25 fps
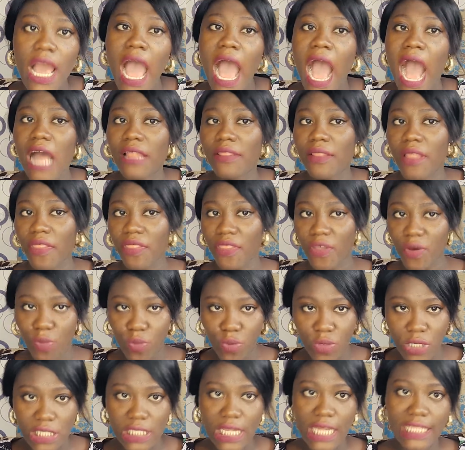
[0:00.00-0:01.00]
and other
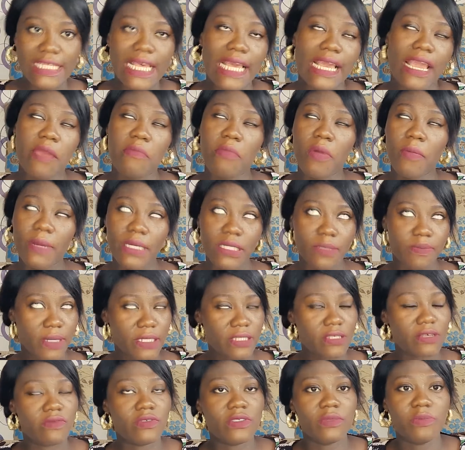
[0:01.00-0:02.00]
ones that I can't remember the parts
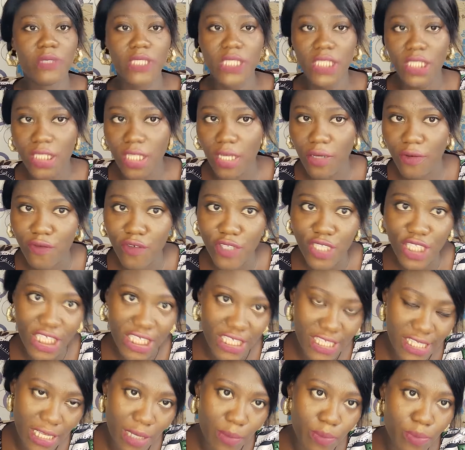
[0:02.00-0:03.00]
of the body now for the
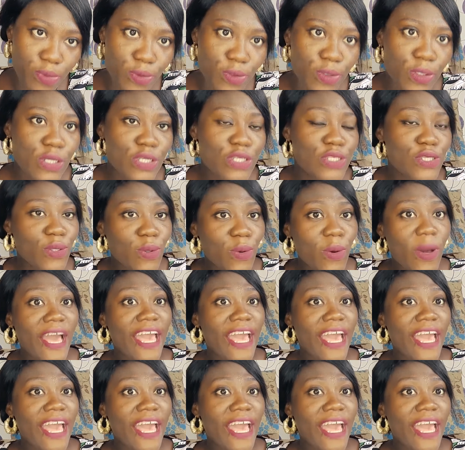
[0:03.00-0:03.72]
example. So,